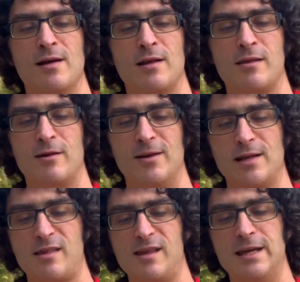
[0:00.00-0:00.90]
So
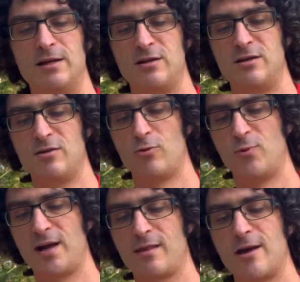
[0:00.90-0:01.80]
let's see, do the
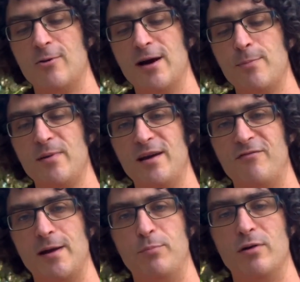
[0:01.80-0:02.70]
wings go up if
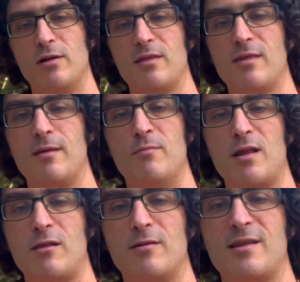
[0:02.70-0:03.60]
I pull the
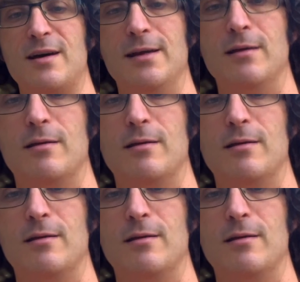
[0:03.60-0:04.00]
muscles tight?